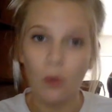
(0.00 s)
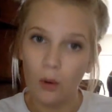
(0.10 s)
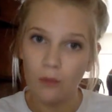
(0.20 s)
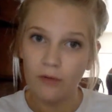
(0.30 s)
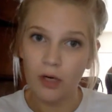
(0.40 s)
go
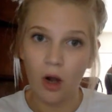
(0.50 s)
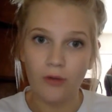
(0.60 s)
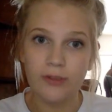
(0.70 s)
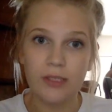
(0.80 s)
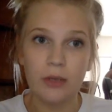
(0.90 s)
over
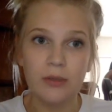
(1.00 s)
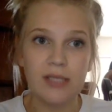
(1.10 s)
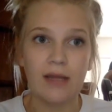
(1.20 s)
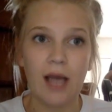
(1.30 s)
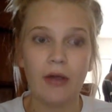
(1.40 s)
all the zones
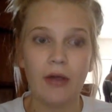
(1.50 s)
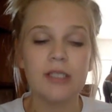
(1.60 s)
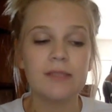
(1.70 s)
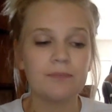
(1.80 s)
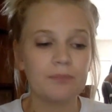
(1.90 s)
and the
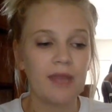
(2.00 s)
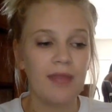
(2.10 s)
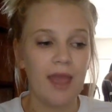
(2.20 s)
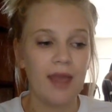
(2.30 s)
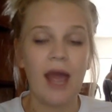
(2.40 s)
colors. And
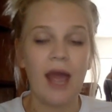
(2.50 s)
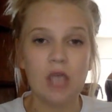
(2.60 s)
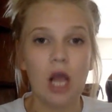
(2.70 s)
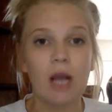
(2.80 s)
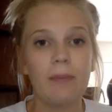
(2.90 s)
then I
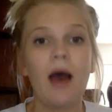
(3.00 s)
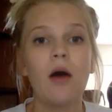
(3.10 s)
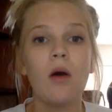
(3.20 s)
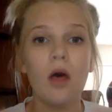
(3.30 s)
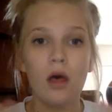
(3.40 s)
talk about